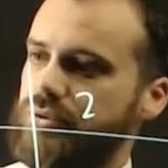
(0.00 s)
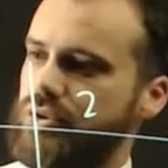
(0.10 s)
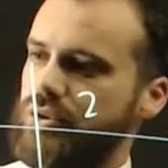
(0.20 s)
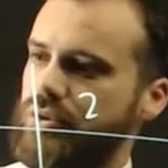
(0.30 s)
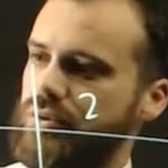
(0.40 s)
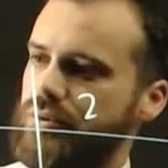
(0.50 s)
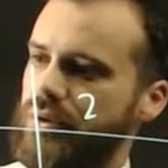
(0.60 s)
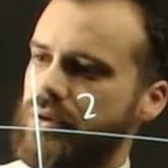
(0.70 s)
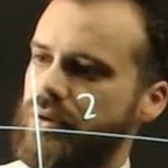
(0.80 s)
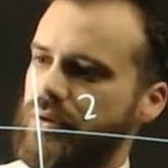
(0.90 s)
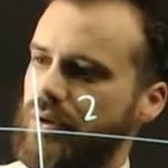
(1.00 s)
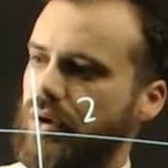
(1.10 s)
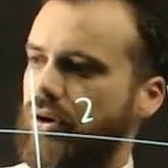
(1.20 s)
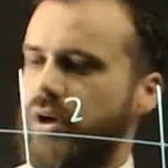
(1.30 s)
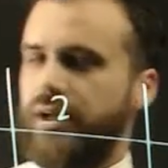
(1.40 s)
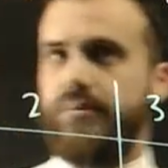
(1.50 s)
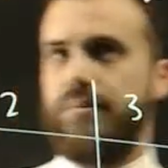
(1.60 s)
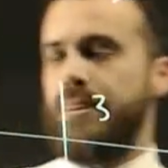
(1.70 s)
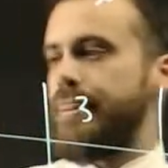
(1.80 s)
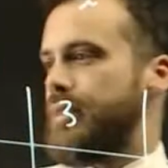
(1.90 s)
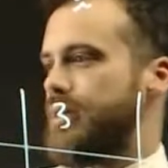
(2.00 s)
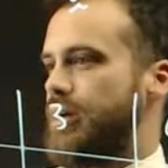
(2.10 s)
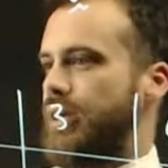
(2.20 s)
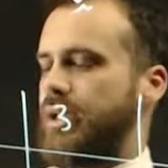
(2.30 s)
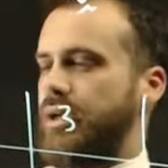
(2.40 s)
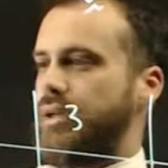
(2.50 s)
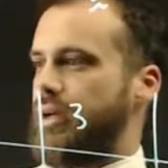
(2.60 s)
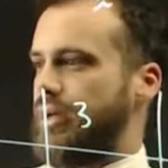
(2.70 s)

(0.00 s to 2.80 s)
So 2i. Okay,